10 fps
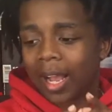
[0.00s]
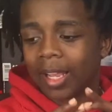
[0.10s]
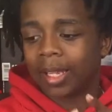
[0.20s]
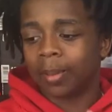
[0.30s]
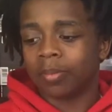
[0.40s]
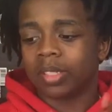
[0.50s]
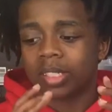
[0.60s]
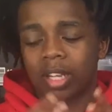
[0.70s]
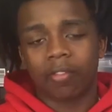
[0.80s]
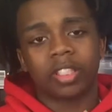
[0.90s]
I
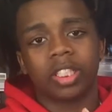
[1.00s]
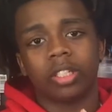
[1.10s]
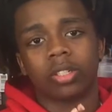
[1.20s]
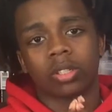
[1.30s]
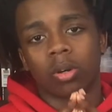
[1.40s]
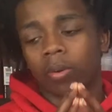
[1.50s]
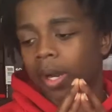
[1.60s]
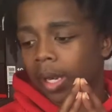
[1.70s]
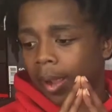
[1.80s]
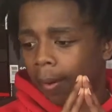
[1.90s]
am 17 years
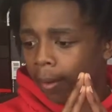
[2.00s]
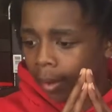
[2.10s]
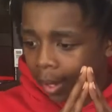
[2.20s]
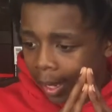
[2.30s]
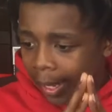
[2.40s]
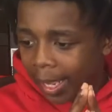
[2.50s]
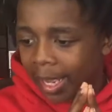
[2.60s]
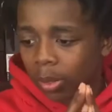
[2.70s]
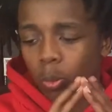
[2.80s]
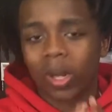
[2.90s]
old right now.
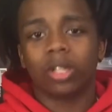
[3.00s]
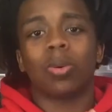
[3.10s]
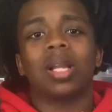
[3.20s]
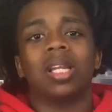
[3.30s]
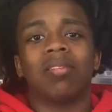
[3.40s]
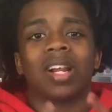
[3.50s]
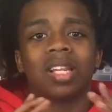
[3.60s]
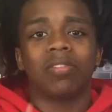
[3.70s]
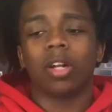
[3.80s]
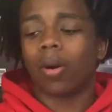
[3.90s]
And where do I
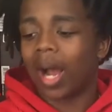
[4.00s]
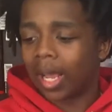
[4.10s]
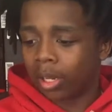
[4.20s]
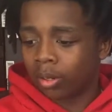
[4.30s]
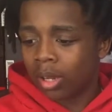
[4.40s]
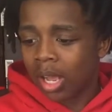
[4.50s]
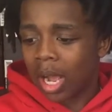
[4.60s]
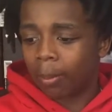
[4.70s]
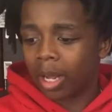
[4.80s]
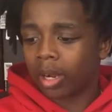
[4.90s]
live? I live in Ohio.
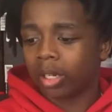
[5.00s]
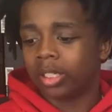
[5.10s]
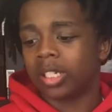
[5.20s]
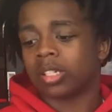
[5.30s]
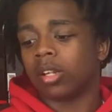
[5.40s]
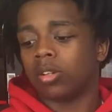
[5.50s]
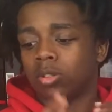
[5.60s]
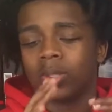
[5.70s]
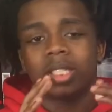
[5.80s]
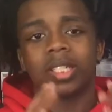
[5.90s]
I'm not going to
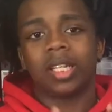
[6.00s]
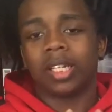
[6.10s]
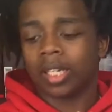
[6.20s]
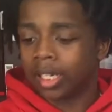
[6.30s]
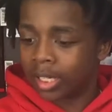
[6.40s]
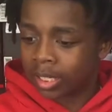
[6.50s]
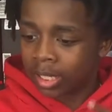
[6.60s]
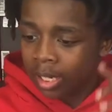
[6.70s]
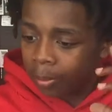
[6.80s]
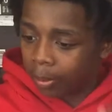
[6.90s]
disclose what city it
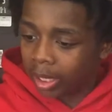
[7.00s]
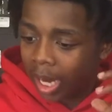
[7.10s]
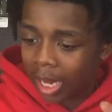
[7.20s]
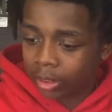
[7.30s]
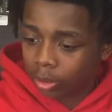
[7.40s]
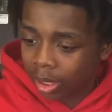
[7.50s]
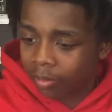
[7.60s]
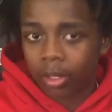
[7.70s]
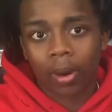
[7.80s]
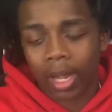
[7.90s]
is, but I
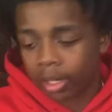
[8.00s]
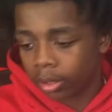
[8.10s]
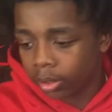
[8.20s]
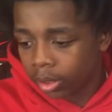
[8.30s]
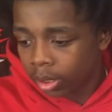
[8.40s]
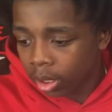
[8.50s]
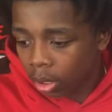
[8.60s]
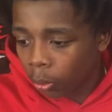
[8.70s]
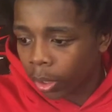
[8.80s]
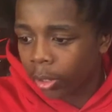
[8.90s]
do live in Ohio.
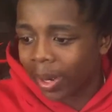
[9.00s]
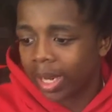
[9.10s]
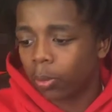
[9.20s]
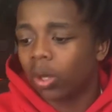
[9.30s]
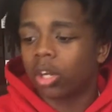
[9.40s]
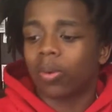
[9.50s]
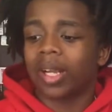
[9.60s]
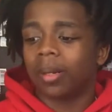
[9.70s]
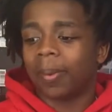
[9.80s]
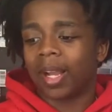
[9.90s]
What grade
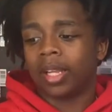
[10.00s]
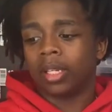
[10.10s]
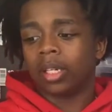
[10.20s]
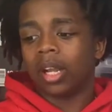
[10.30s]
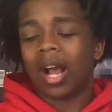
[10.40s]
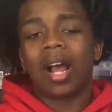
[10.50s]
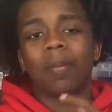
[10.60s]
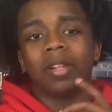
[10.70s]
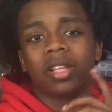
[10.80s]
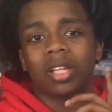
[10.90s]
am I in?
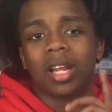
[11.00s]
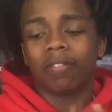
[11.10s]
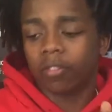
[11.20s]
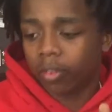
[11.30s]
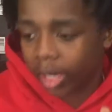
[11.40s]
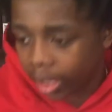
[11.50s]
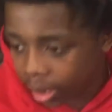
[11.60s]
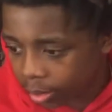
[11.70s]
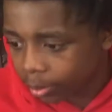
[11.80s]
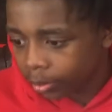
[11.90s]
I'm in the 11th
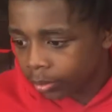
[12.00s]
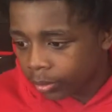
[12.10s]
grade.